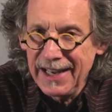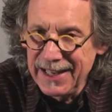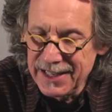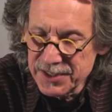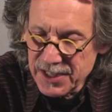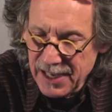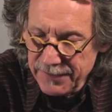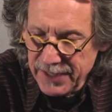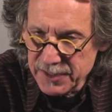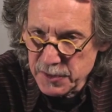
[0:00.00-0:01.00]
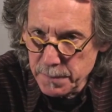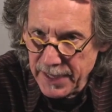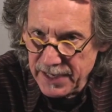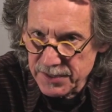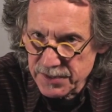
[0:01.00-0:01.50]
It is
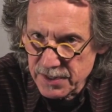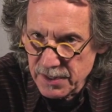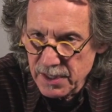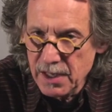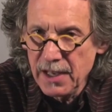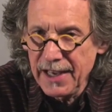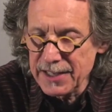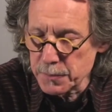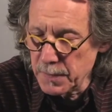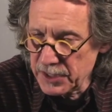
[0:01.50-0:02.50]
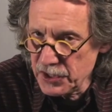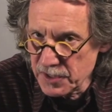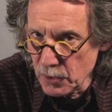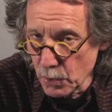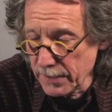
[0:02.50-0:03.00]
evidence-based as much
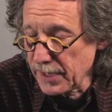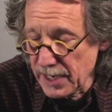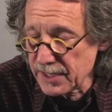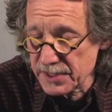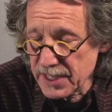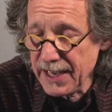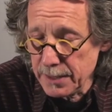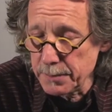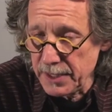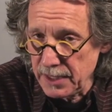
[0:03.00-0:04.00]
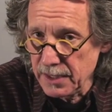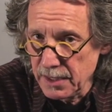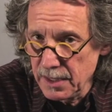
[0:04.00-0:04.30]
as orthodontics can be,